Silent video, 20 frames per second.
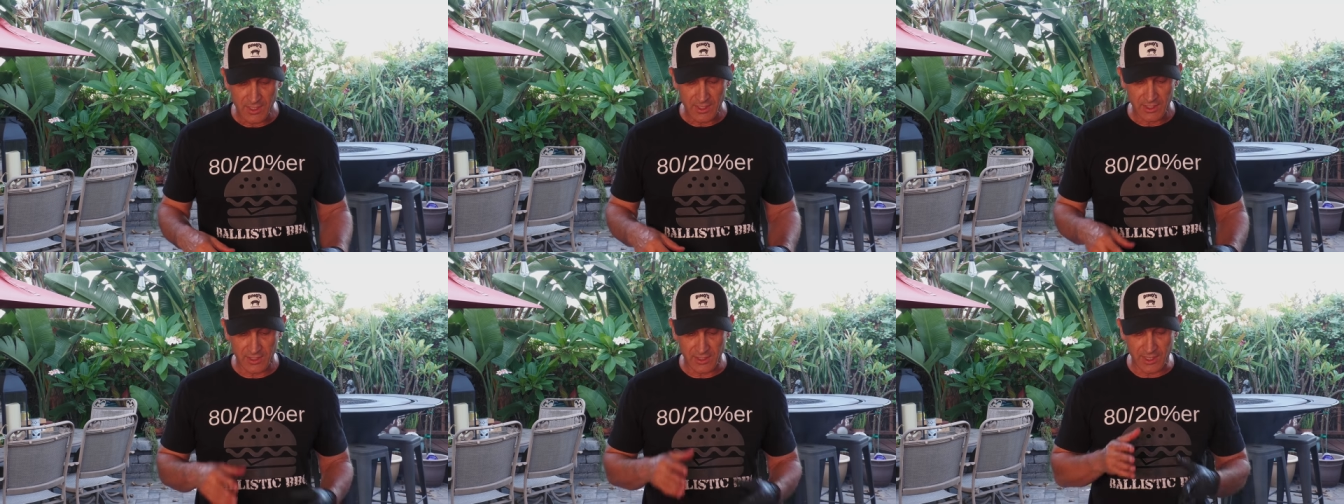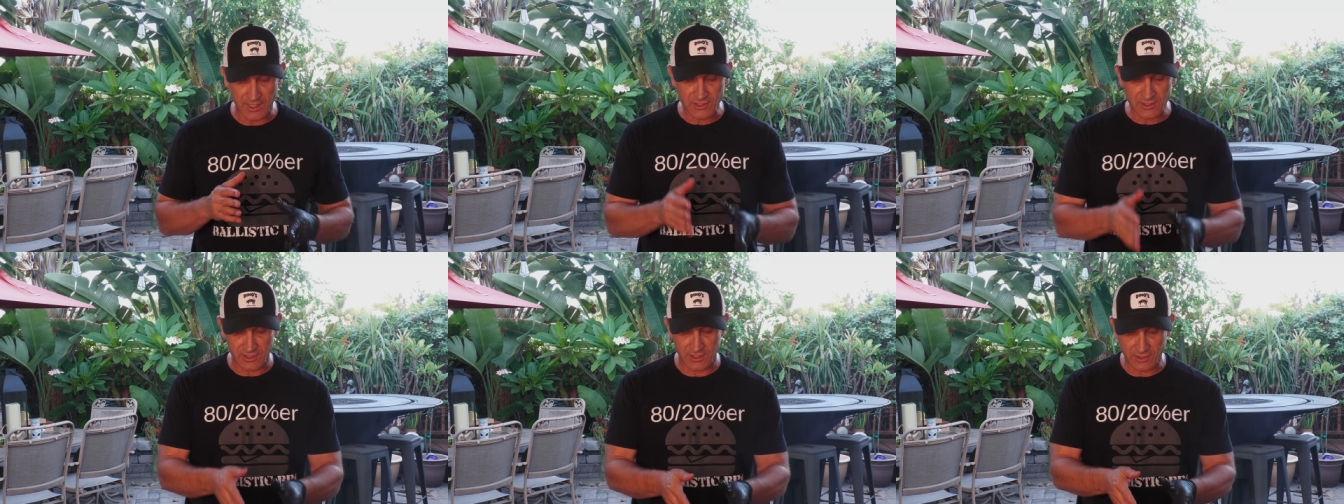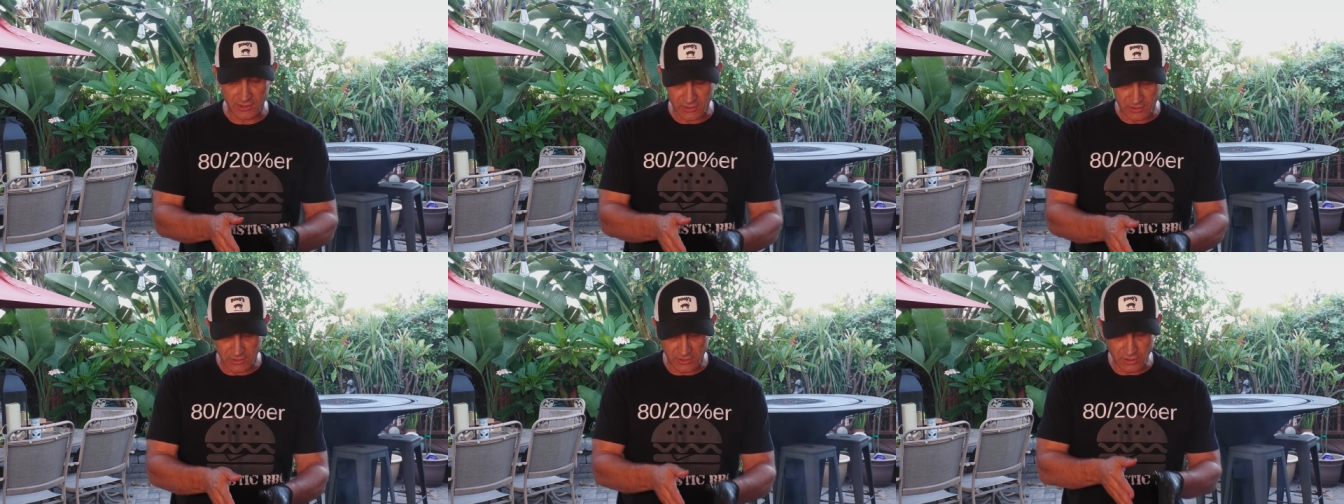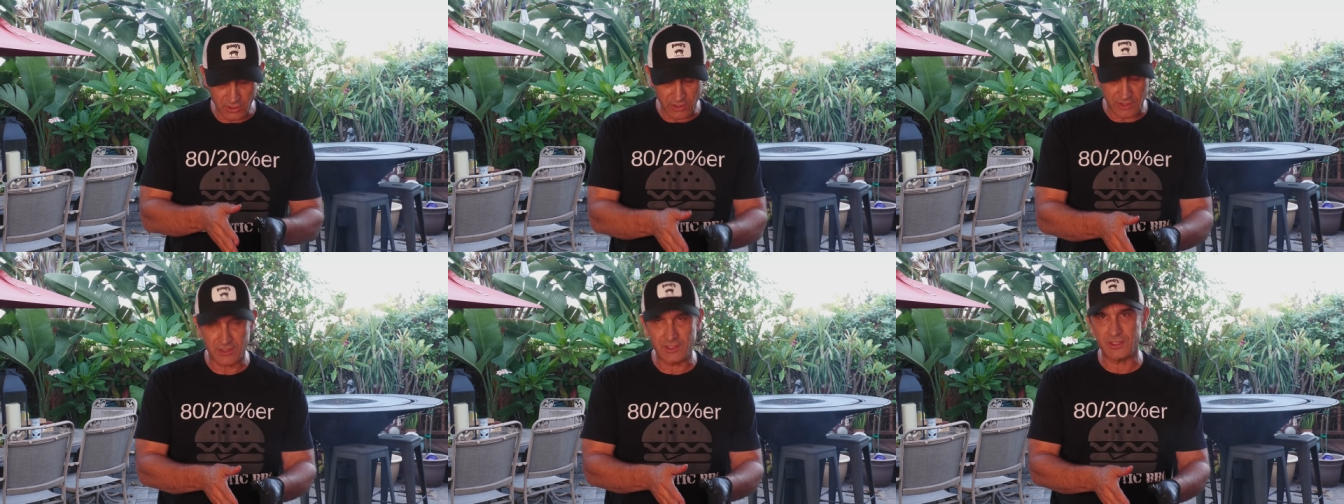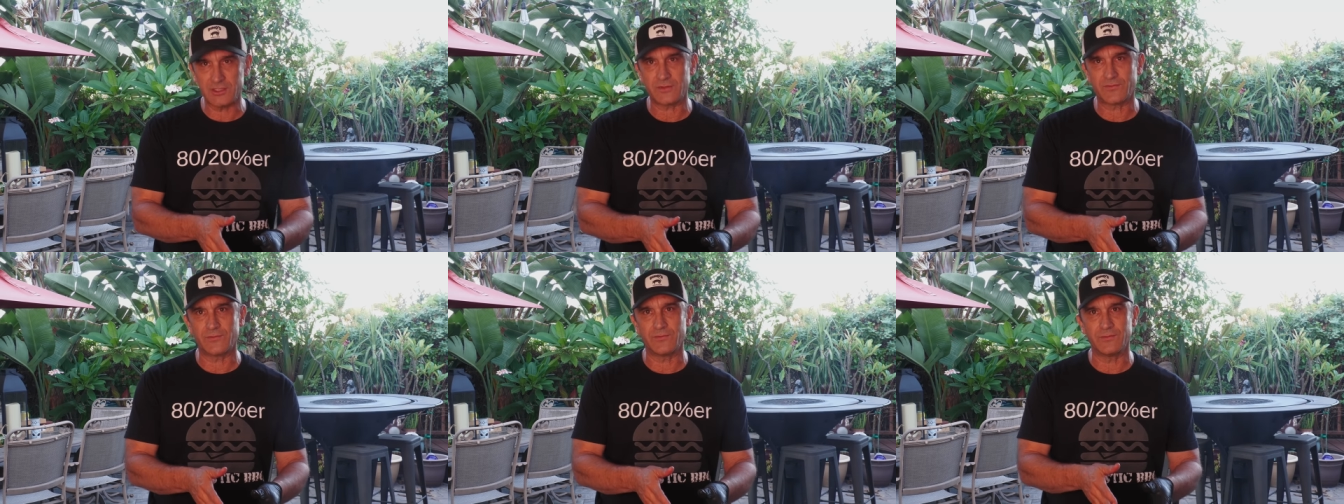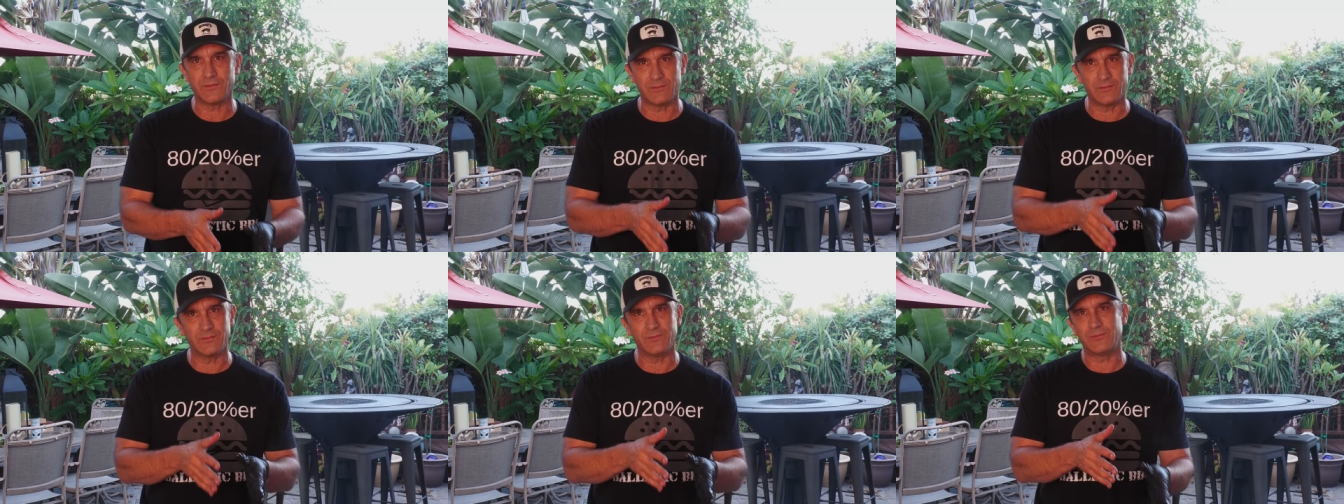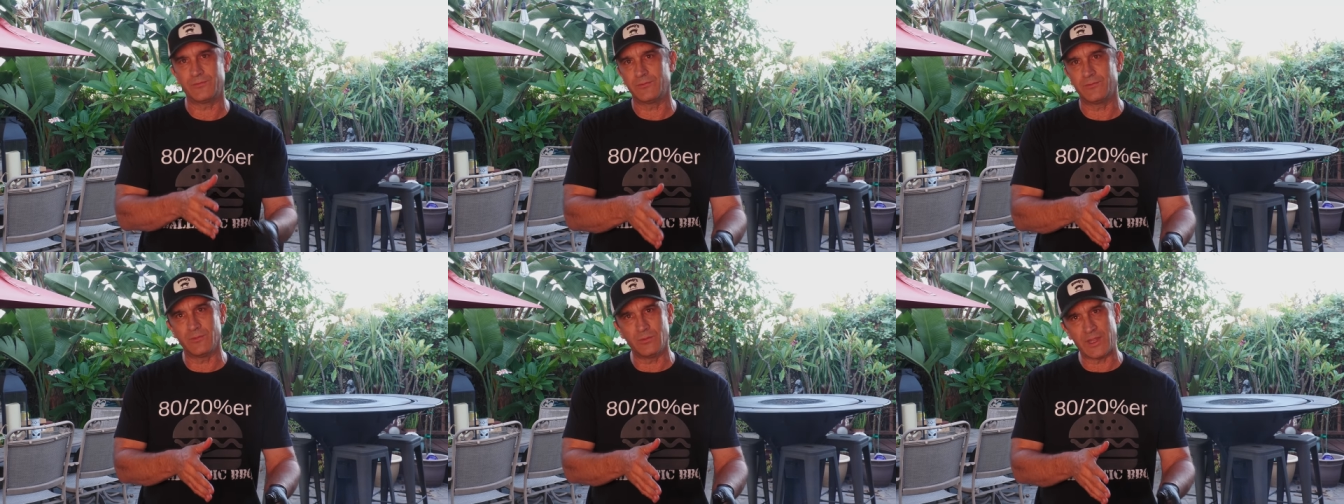He actually cooked these
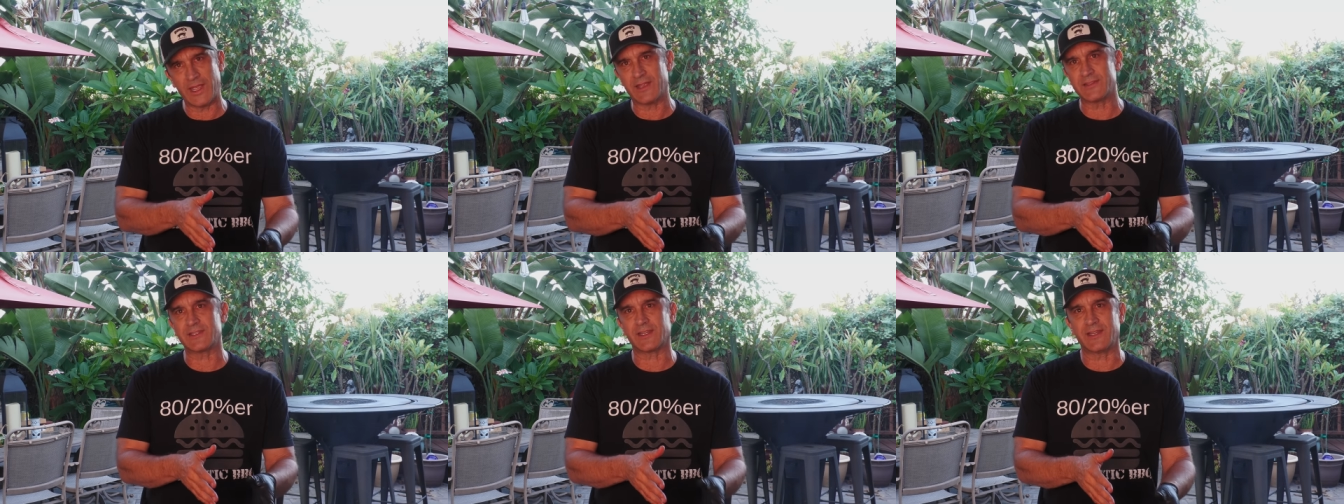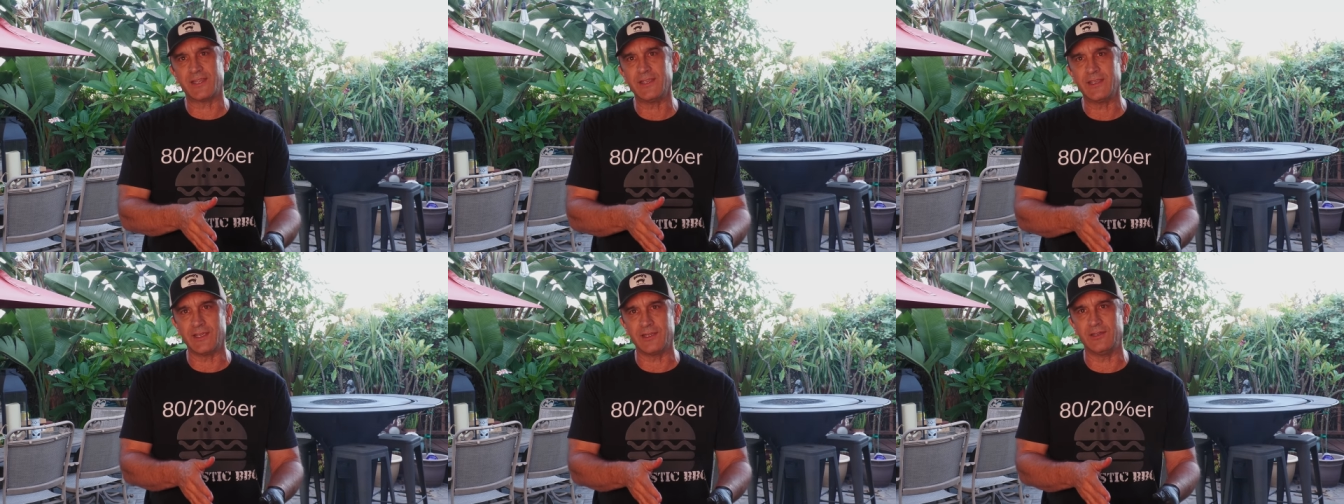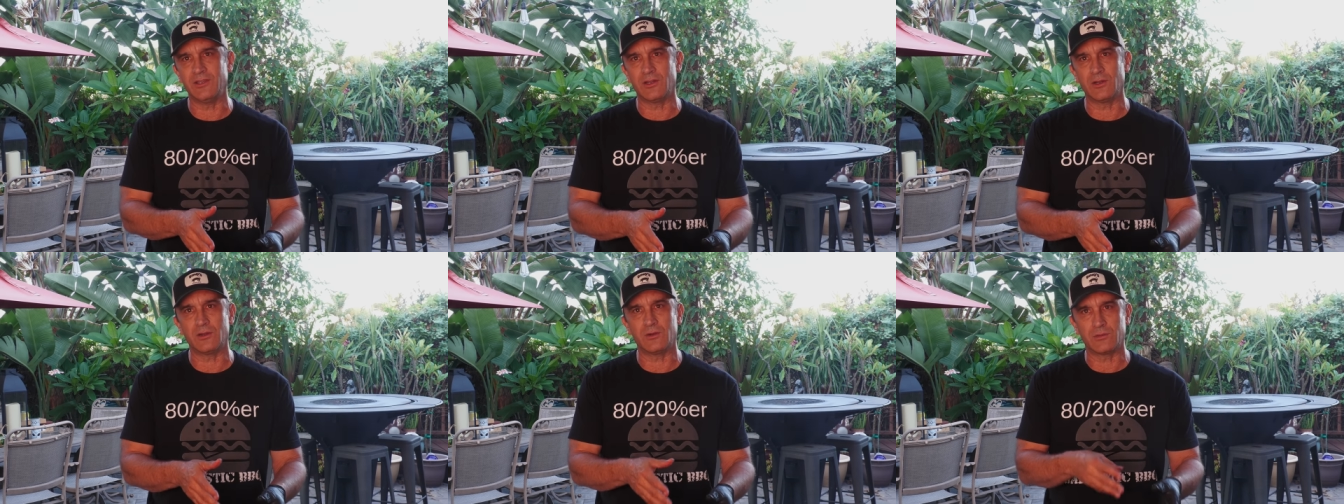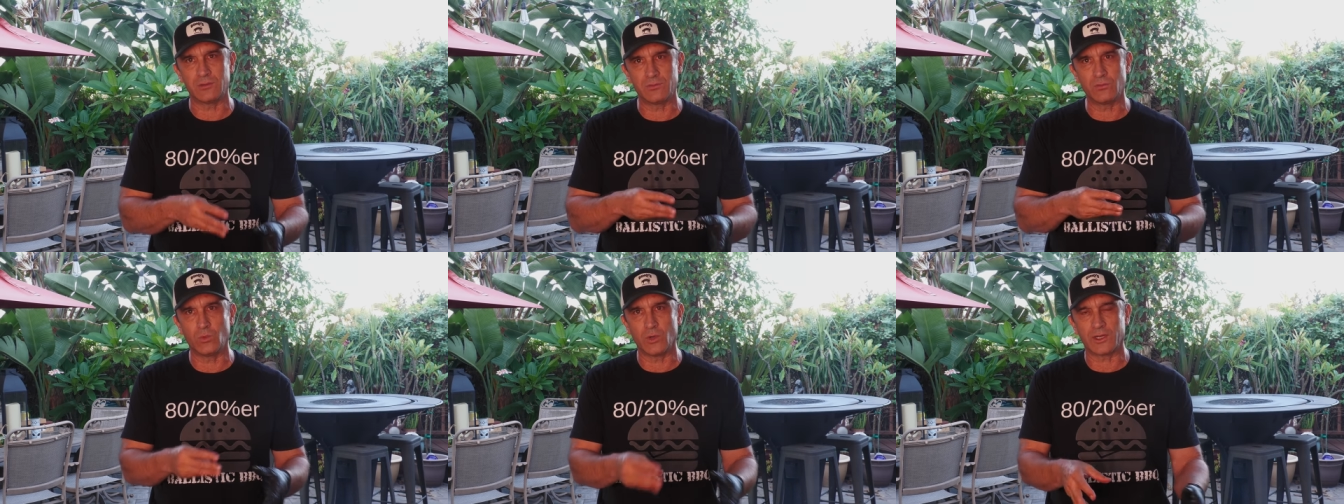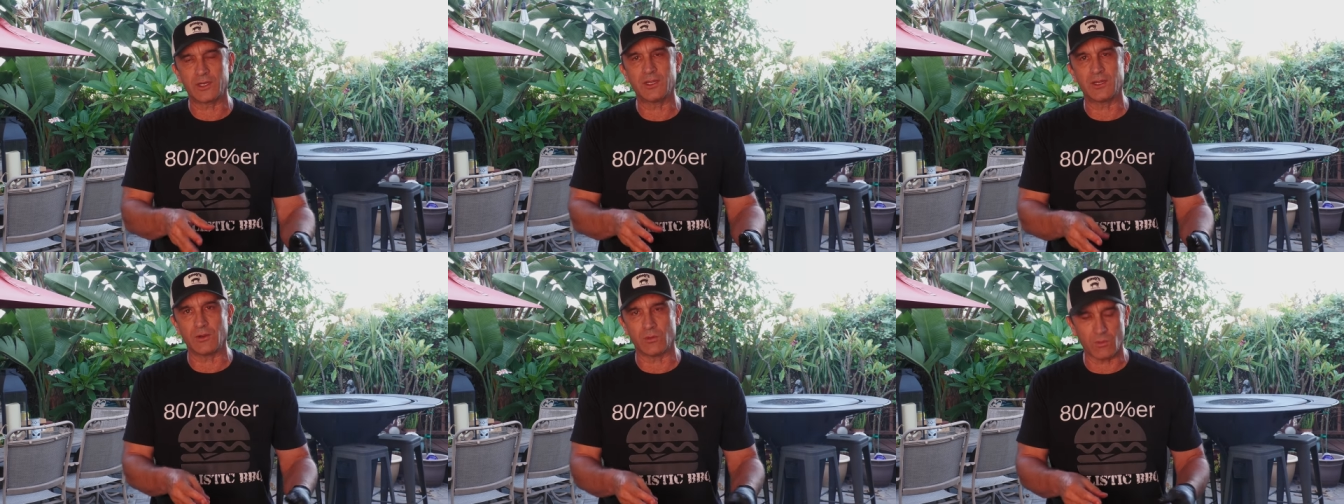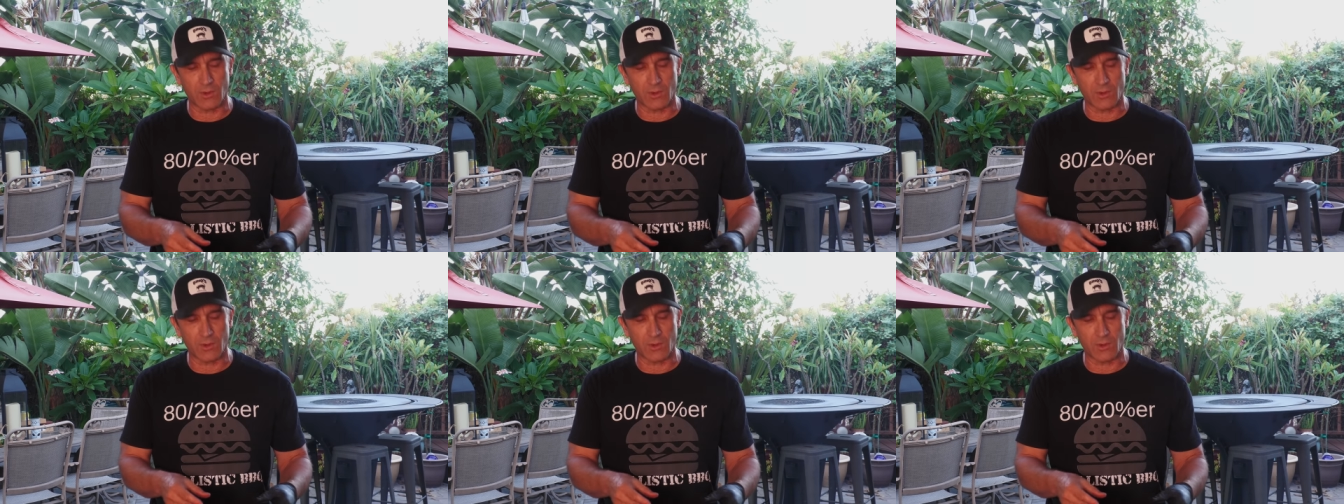as a kid, you know, working at